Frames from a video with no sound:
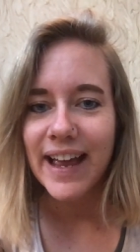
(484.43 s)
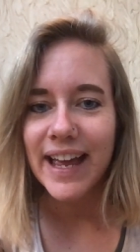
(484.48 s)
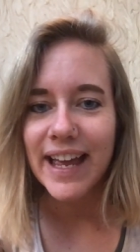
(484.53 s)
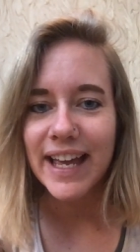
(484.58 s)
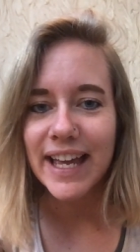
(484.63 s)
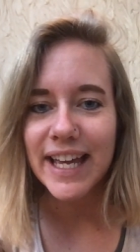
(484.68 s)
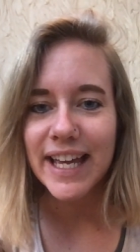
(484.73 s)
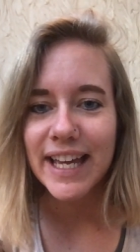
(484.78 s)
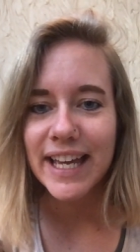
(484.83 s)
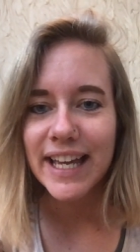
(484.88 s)

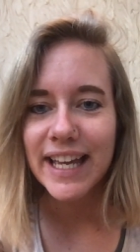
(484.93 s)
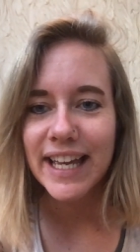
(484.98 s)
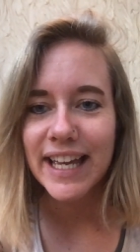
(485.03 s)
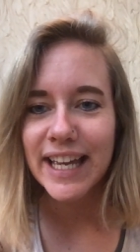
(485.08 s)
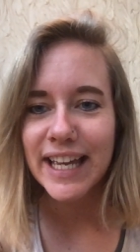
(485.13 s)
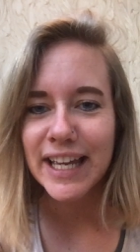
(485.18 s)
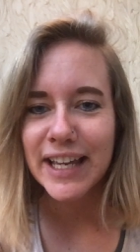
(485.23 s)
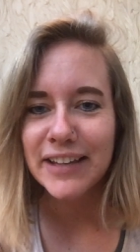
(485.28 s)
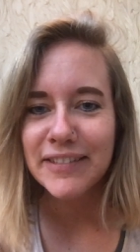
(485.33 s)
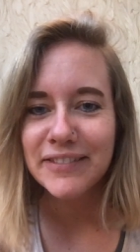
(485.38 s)

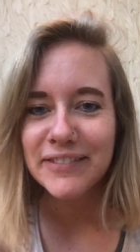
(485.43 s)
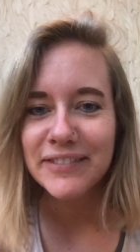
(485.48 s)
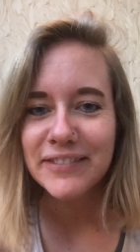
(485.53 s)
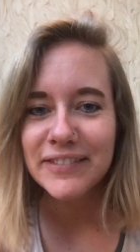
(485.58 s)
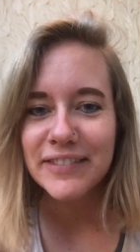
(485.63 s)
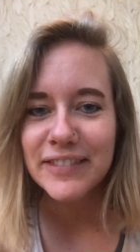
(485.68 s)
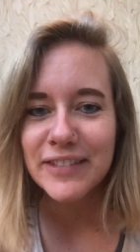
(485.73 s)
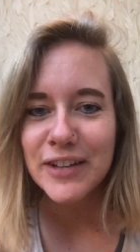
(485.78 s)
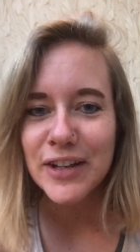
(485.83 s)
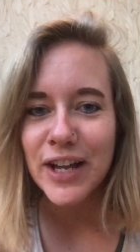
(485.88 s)
And
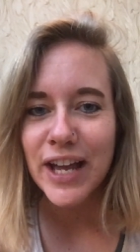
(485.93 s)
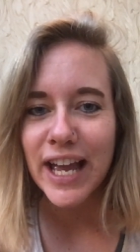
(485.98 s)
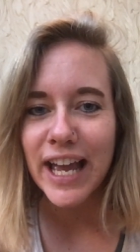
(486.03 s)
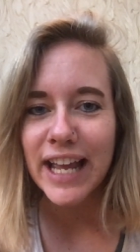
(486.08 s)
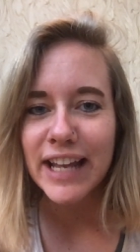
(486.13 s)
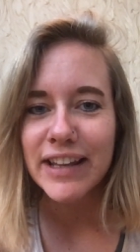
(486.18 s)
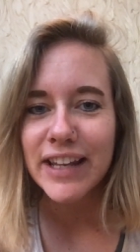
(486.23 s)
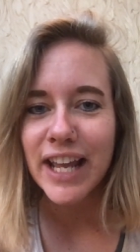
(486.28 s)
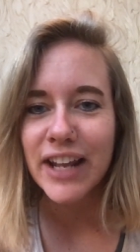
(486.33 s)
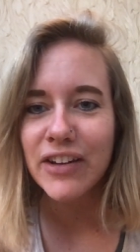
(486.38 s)

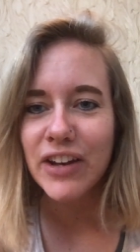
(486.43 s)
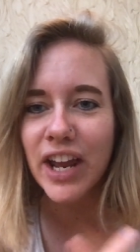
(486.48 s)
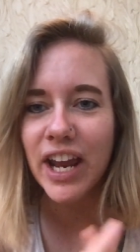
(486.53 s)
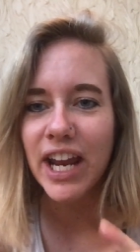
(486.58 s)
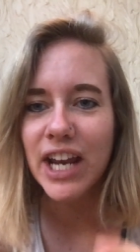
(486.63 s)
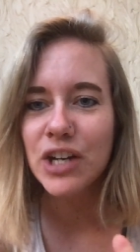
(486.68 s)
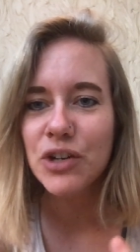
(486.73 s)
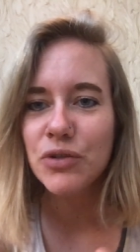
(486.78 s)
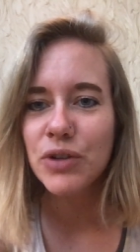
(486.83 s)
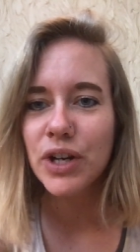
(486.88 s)
then
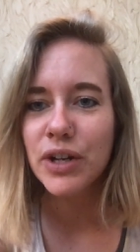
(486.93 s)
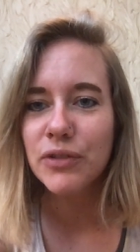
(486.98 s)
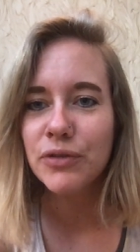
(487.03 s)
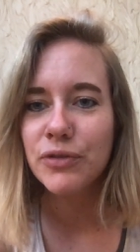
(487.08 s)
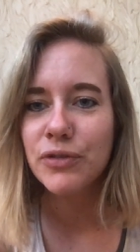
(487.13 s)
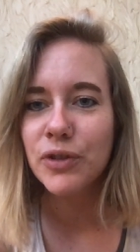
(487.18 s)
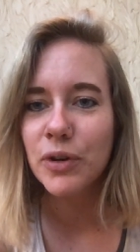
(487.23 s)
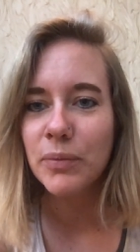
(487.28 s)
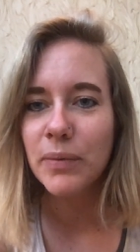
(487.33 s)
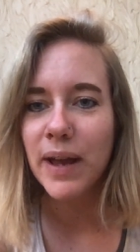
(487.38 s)
Adrian
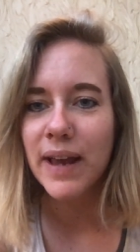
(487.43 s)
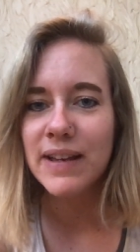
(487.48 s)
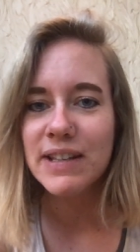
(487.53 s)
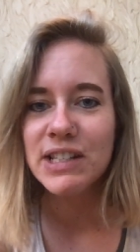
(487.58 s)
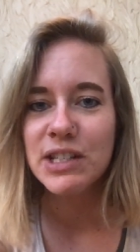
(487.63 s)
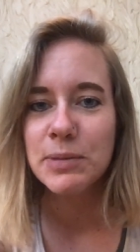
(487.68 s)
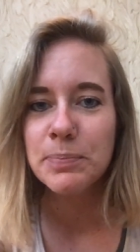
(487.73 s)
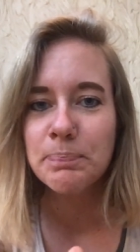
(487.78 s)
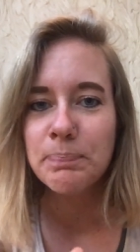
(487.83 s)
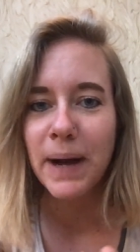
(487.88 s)
from
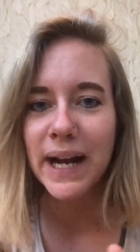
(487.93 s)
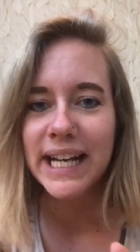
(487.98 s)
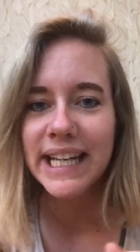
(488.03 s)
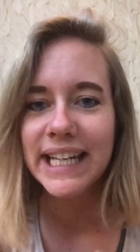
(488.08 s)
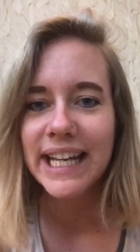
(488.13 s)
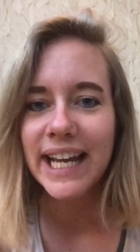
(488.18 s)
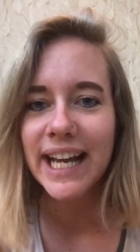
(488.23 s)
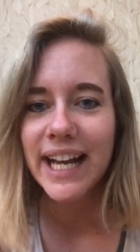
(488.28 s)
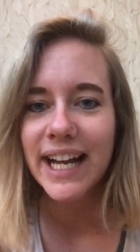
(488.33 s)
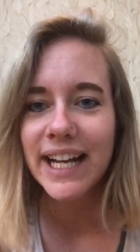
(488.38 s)

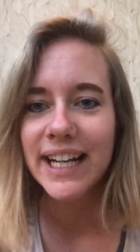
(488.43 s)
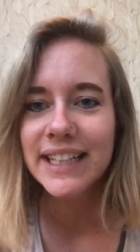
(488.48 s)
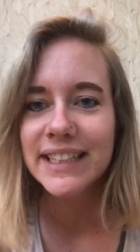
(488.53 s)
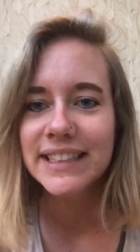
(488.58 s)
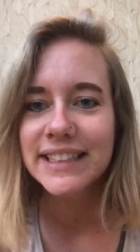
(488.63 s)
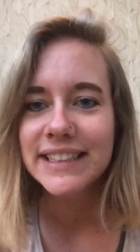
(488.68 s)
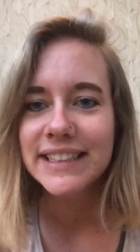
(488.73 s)
España.